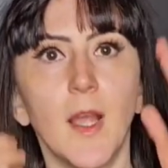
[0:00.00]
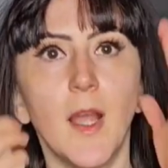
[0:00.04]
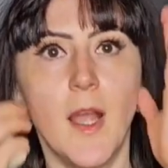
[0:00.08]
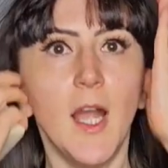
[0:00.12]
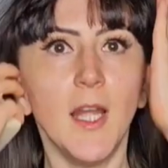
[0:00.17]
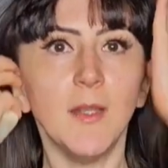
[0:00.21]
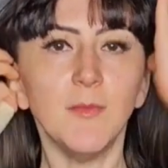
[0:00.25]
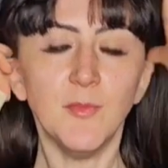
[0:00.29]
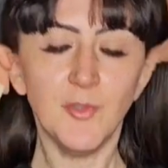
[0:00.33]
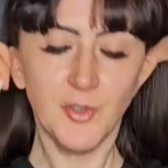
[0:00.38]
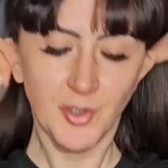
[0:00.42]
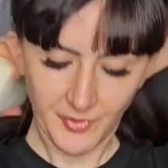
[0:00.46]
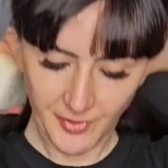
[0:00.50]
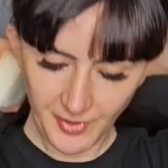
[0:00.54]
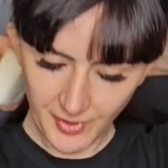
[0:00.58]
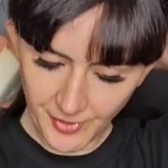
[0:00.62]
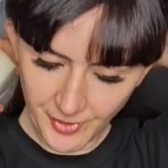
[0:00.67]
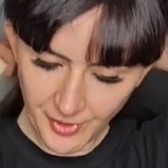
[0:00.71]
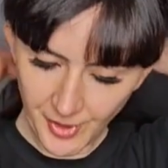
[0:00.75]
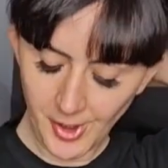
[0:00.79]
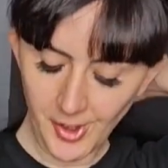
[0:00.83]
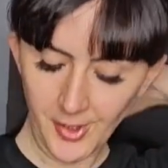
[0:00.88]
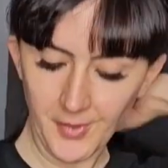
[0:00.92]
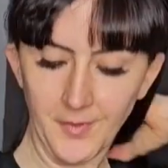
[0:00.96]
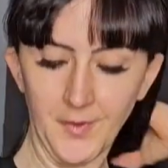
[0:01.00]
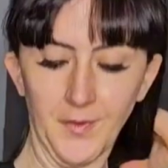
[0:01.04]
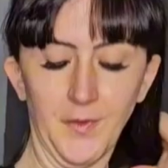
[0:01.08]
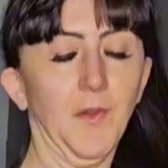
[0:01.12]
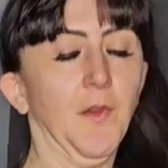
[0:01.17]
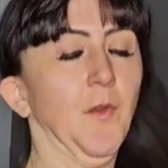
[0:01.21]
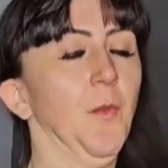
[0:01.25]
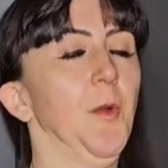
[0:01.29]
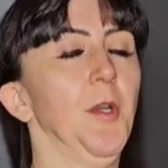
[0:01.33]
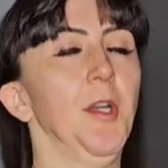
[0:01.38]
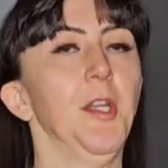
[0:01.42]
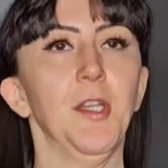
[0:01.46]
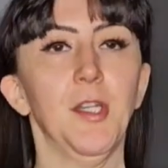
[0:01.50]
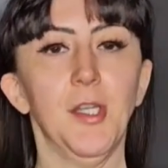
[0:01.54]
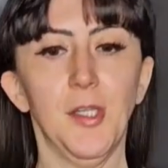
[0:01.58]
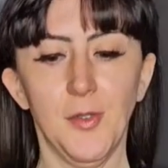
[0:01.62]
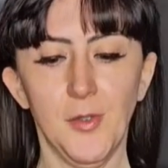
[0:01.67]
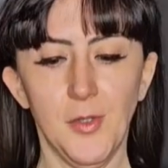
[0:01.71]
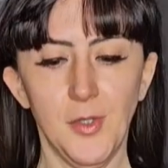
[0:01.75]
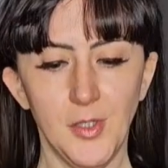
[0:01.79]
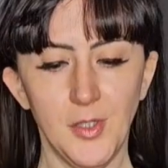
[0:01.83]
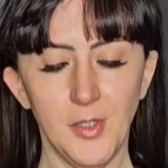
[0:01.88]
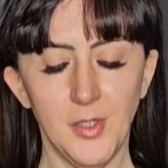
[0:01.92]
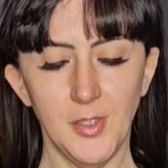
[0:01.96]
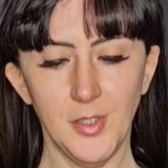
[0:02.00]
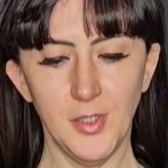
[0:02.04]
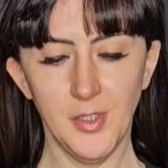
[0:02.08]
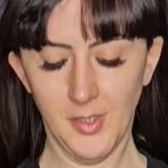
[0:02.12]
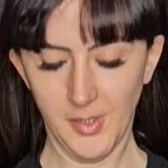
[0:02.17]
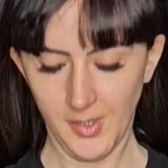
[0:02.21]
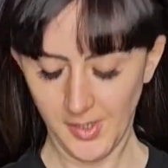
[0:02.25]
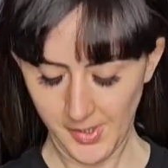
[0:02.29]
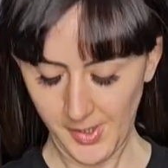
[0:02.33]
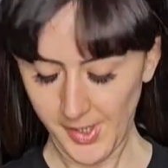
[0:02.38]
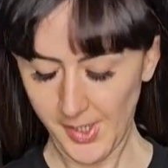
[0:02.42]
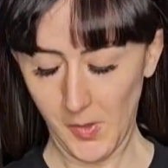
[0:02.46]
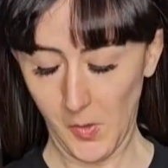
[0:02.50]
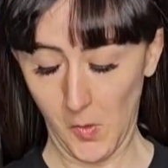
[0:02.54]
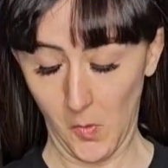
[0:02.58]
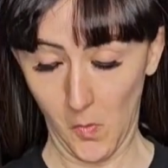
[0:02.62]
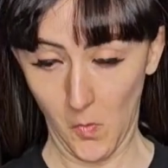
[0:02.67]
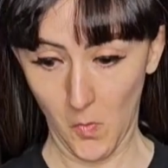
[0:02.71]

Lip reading: I'm just a jerk. This is what I do. All right.